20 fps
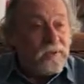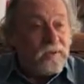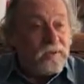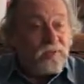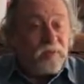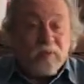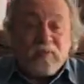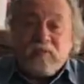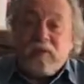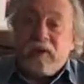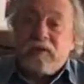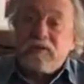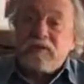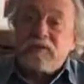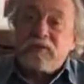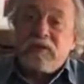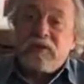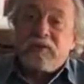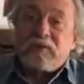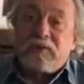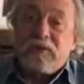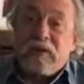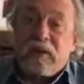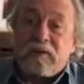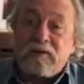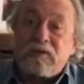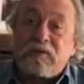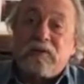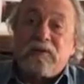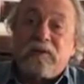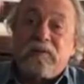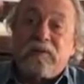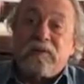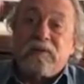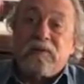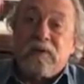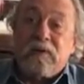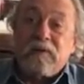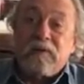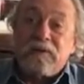So my father said there are a lot of
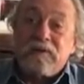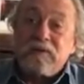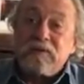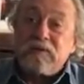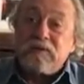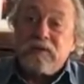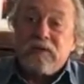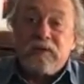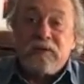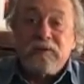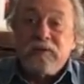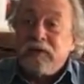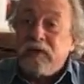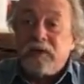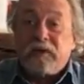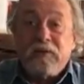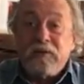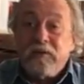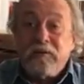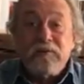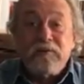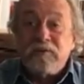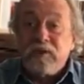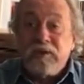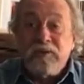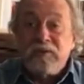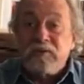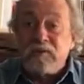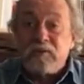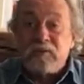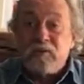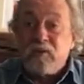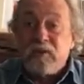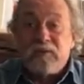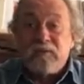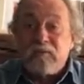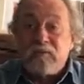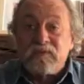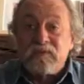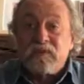starving lawyers, and you're not going to do 10 years
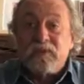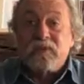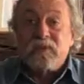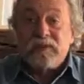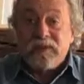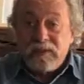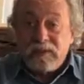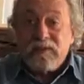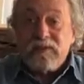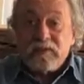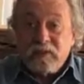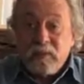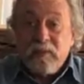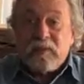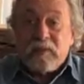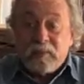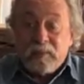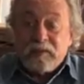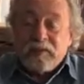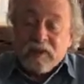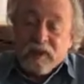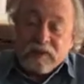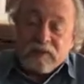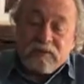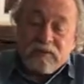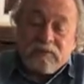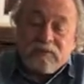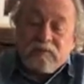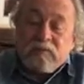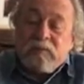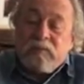worth of school to become a doctor.